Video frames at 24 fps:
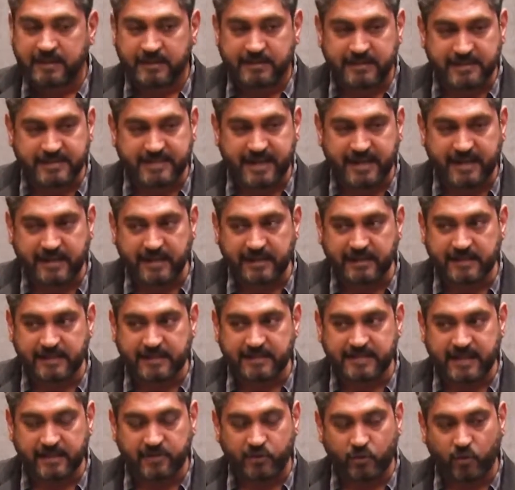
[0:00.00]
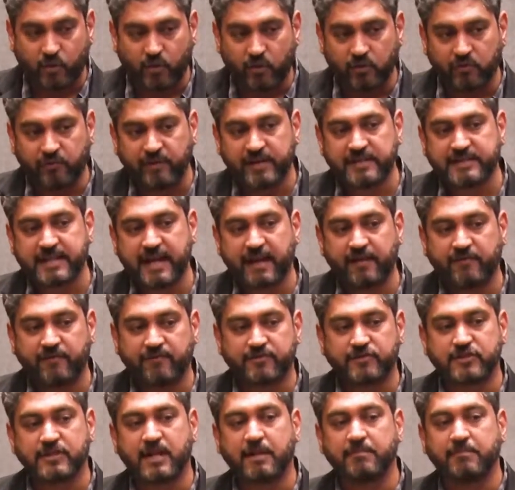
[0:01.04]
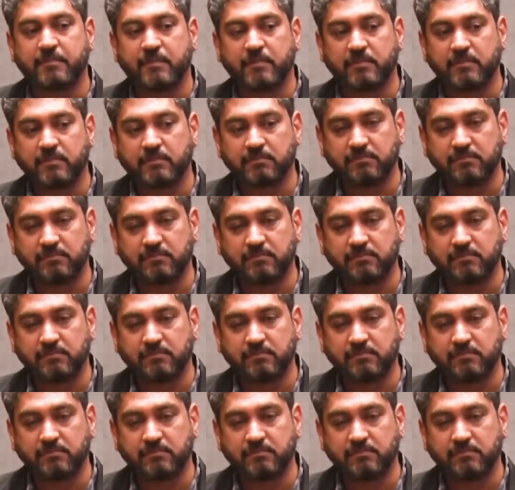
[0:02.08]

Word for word: The second is that you always have some